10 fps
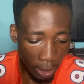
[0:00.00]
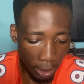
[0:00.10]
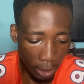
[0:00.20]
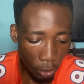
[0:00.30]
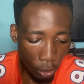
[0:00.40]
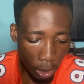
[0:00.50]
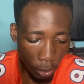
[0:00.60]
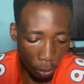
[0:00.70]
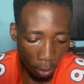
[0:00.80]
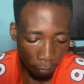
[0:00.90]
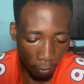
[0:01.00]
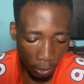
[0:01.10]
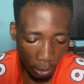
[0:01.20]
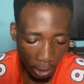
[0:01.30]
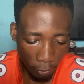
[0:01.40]
the golden rule of a
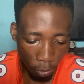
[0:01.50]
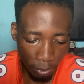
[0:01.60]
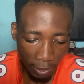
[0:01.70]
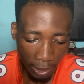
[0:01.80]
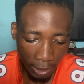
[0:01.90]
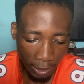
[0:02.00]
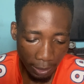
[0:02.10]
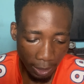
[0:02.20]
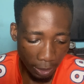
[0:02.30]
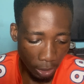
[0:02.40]
successful business is that it